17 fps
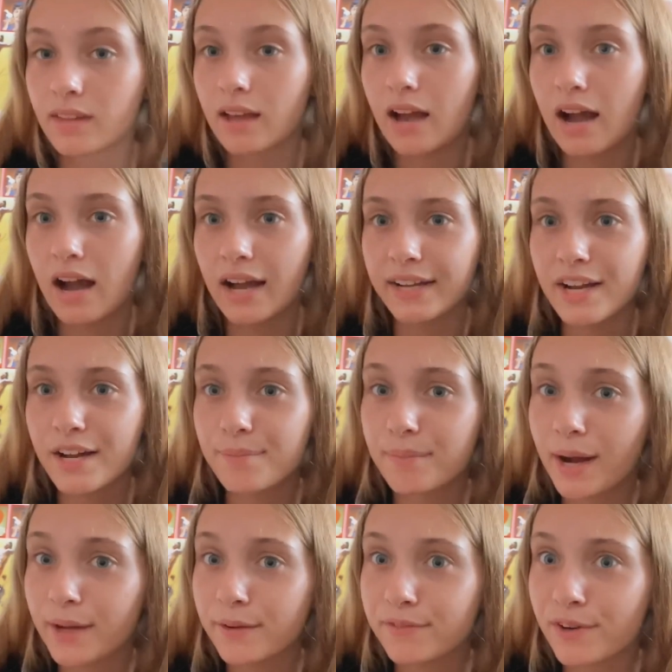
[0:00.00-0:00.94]
I got
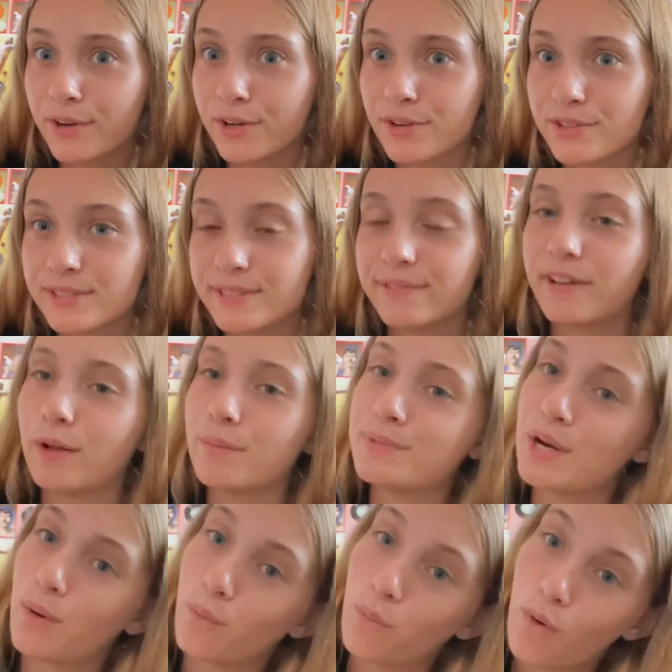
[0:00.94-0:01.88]
my photos
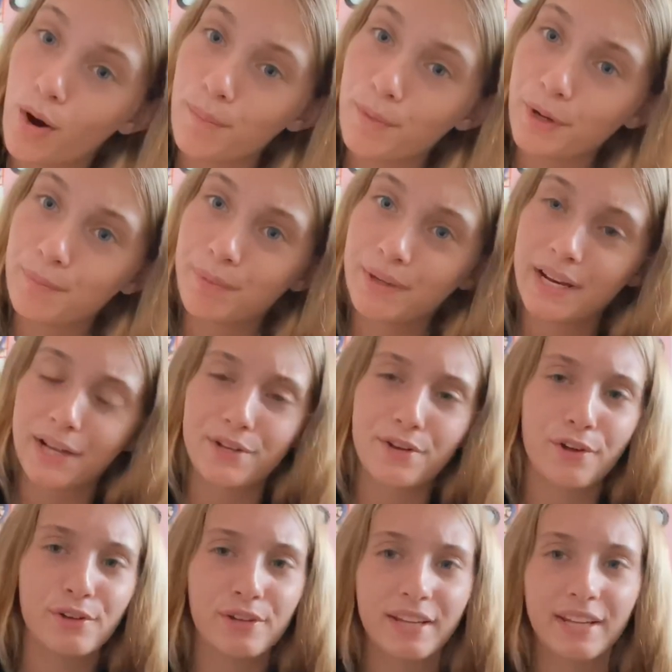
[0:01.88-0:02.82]
developed at Walmart, but I
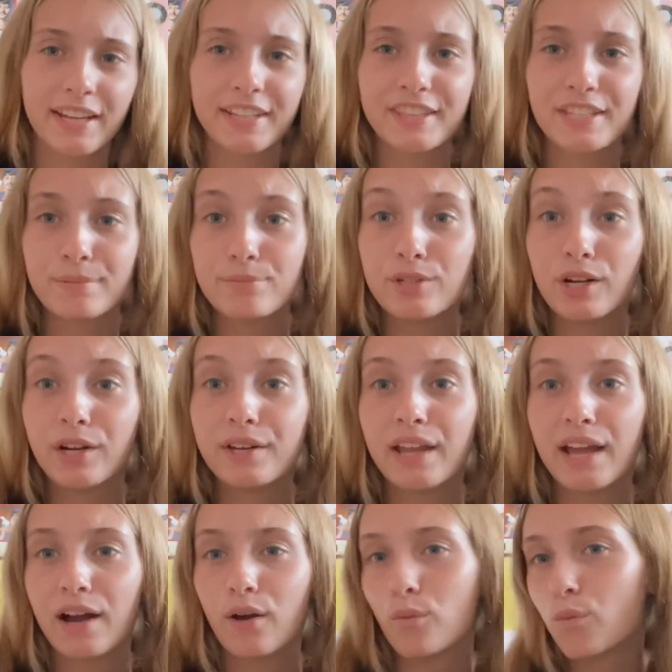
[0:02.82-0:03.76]
know you can get them done
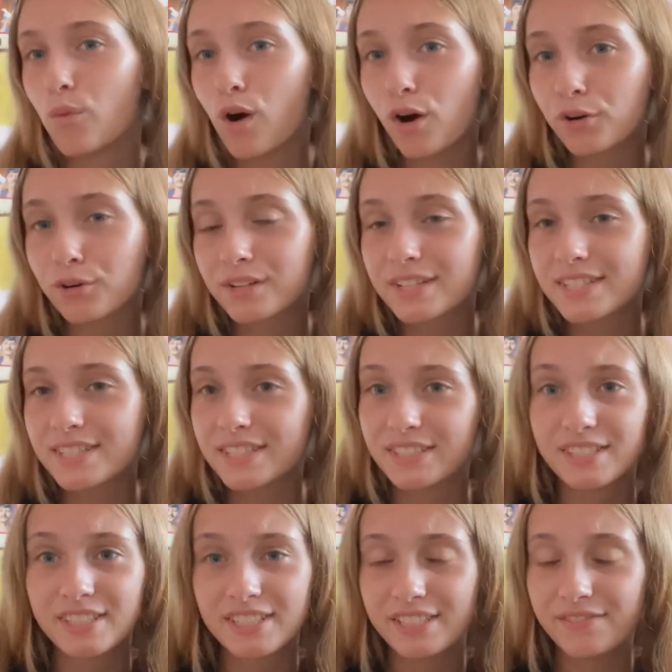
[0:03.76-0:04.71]
at Walgreens
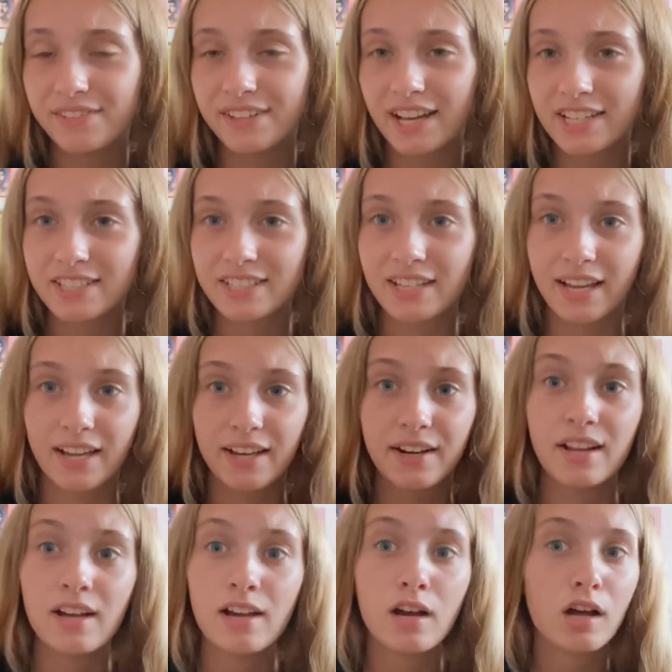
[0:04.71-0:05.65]
and CVS
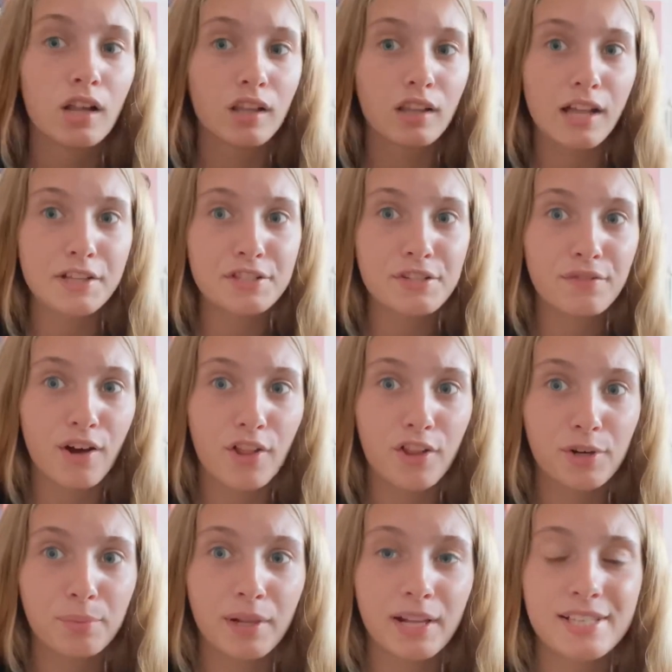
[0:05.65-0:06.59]
and lots of
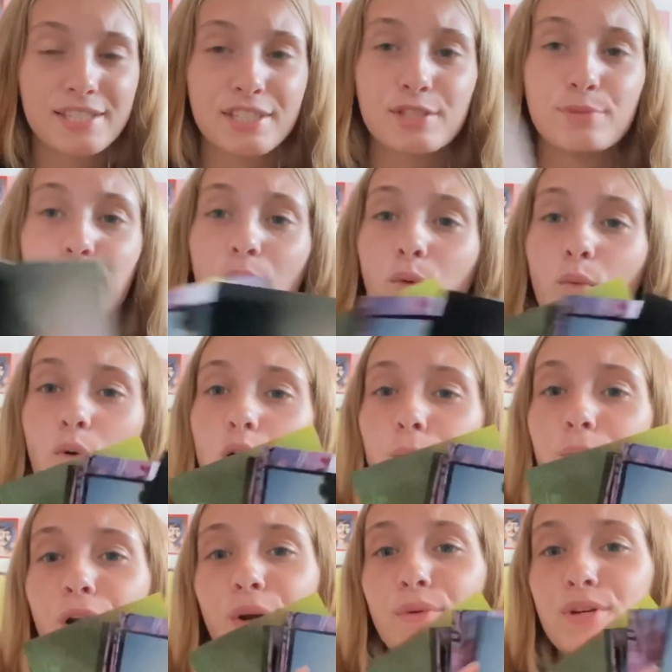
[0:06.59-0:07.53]
other places, but
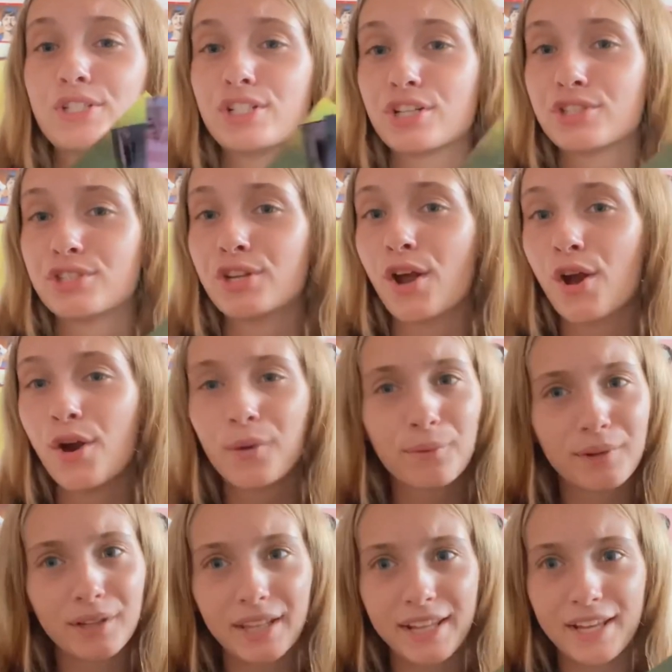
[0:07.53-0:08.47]
Walmart was just
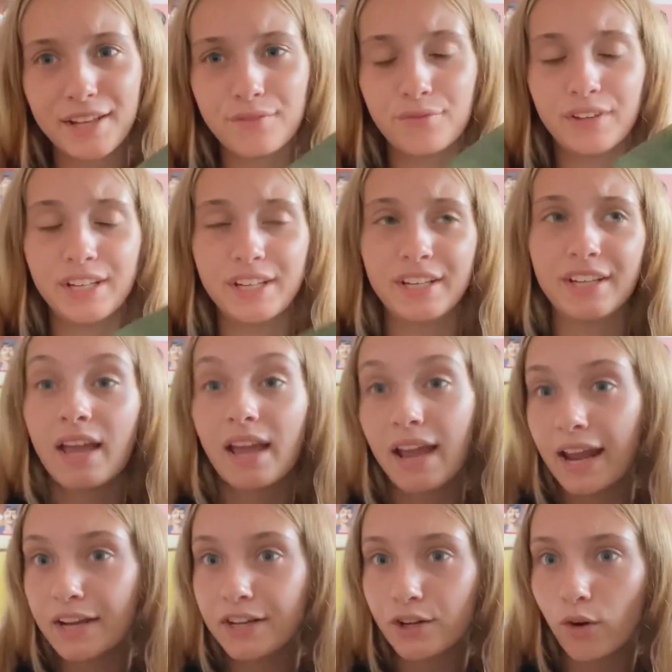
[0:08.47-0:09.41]
really convenient,
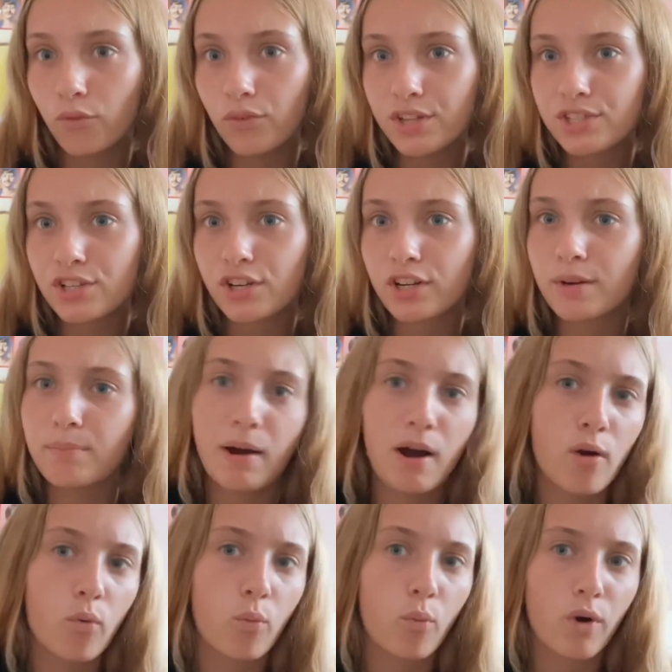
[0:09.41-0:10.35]
and it only took
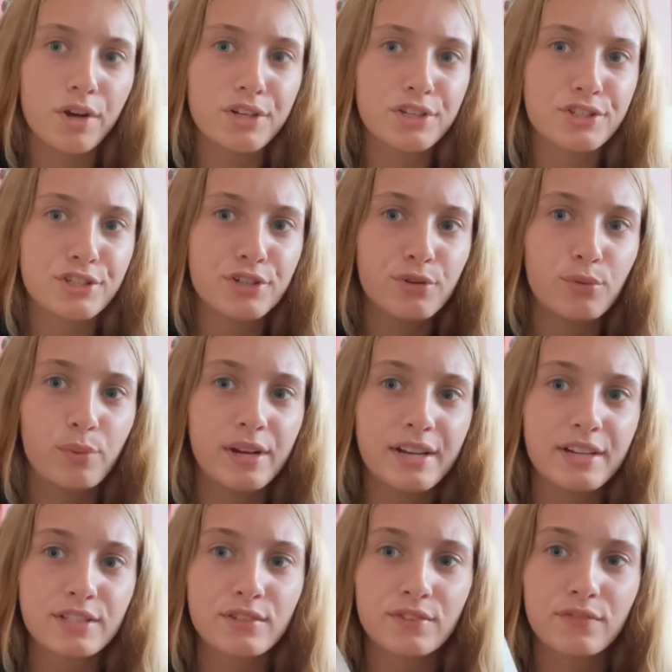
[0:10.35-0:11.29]
about 1 to 2
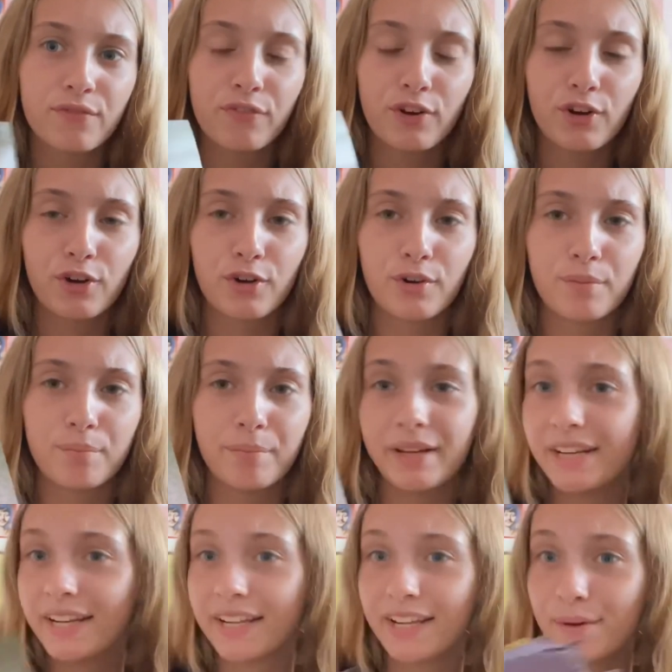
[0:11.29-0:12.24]
weeks for
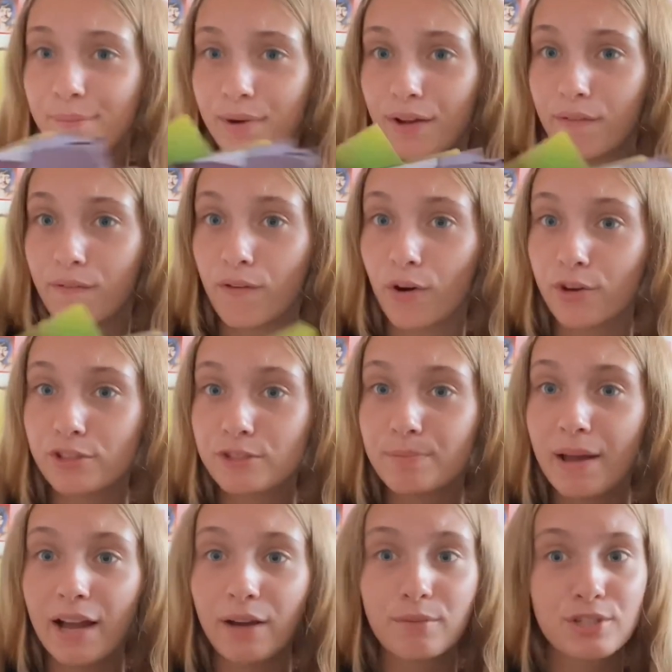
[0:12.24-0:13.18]
me to get my photos
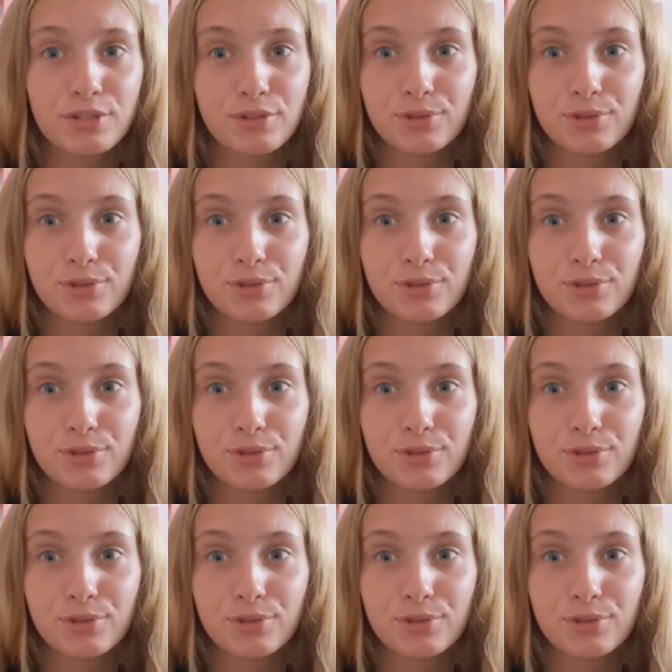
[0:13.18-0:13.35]
back, which was